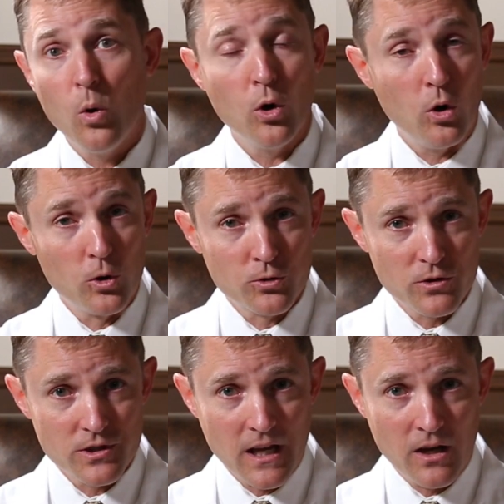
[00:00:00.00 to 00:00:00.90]
or
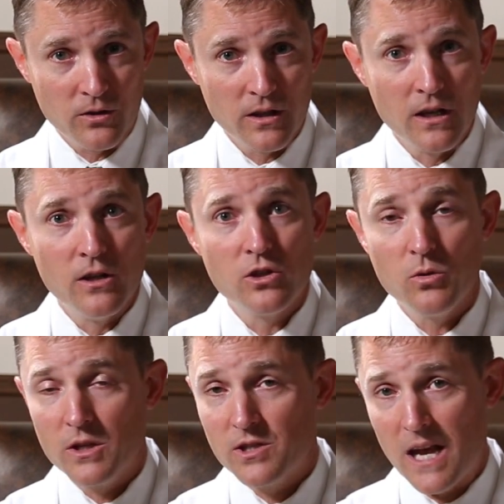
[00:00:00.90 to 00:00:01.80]
ultrasound
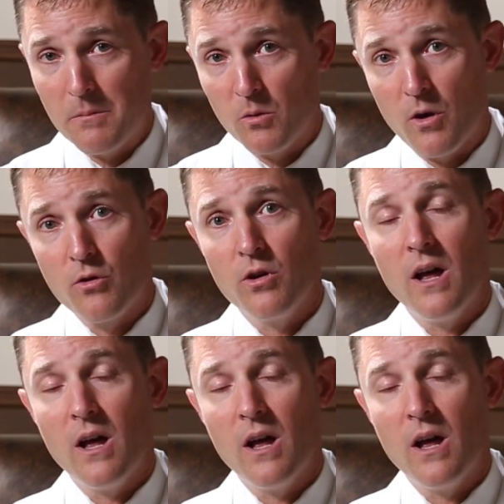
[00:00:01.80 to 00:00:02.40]
to examine whether